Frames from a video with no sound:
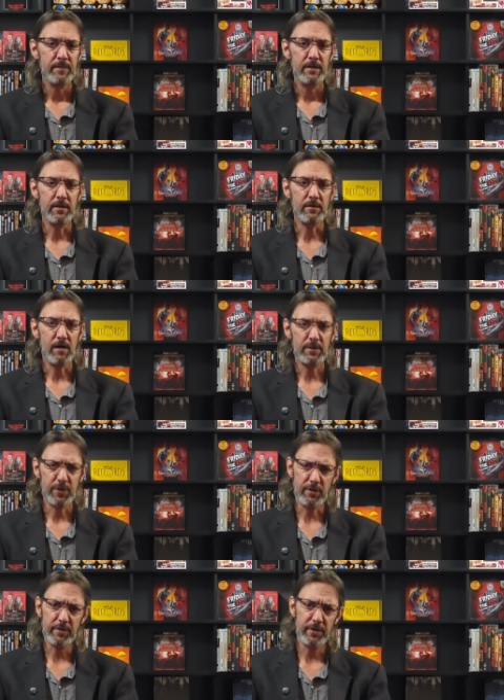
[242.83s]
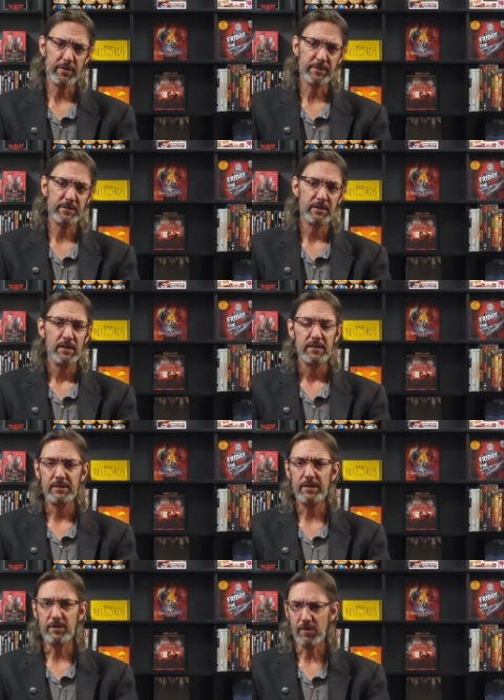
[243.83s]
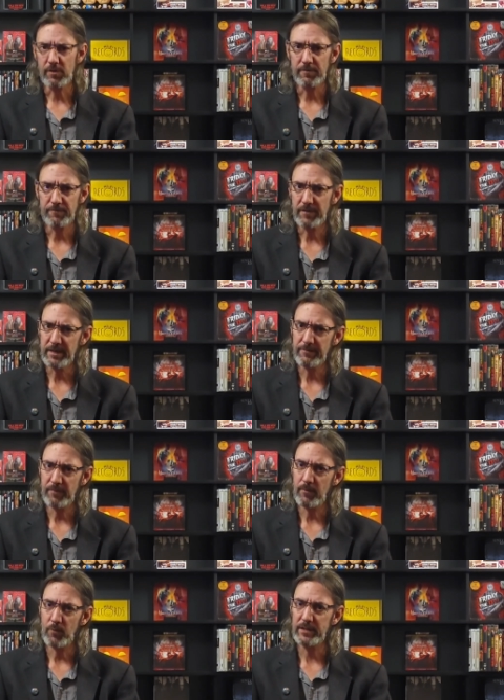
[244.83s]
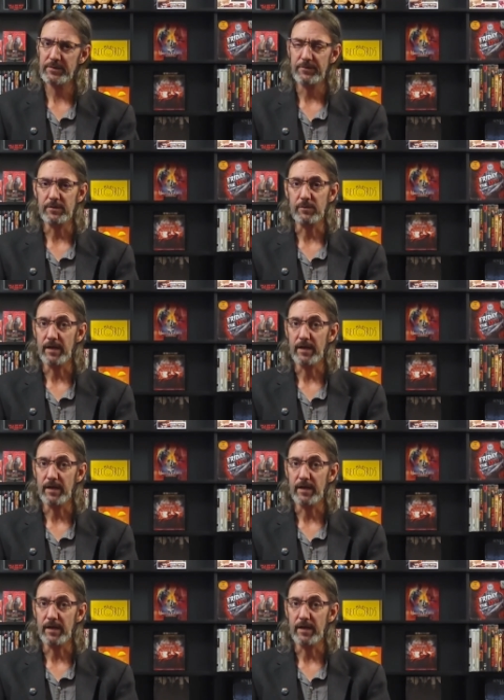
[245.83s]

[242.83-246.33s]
He unlocks her curse, setting her free from Westview,